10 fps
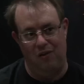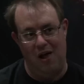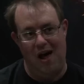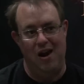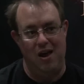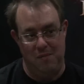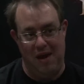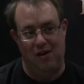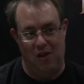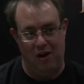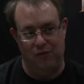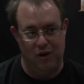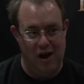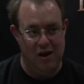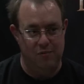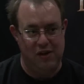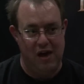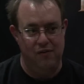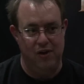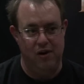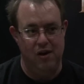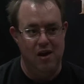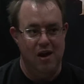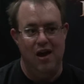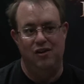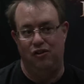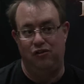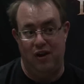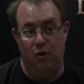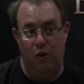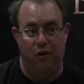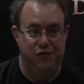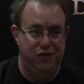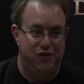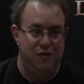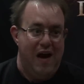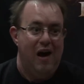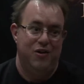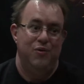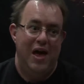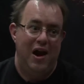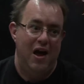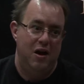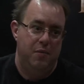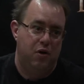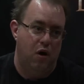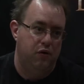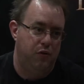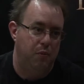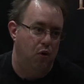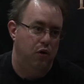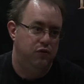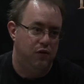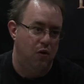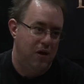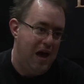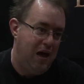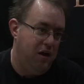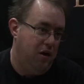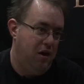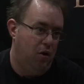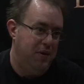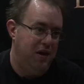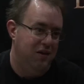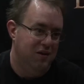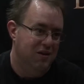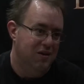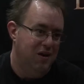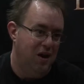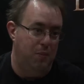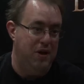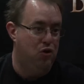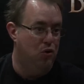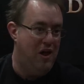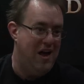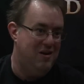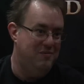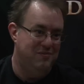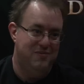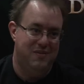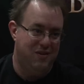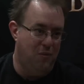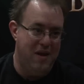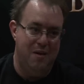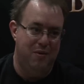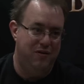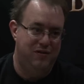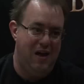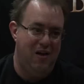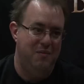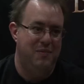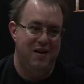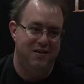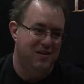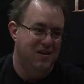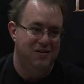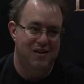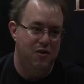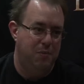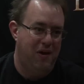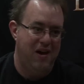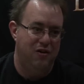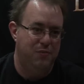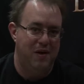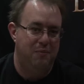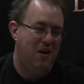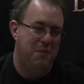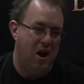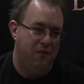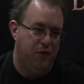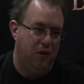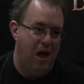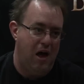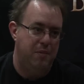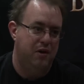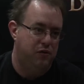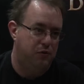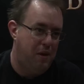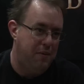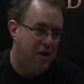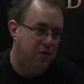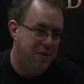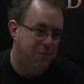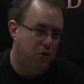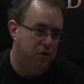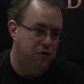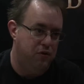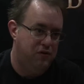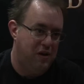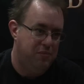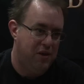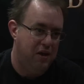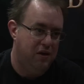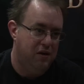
lot and make a lot of good items out of it, it will just devalue that item across the board. So yeah, it'll be cool item, you'll be able to sell it, but to other players, but probably not for a lot, because there's probably other people who can do the same thing.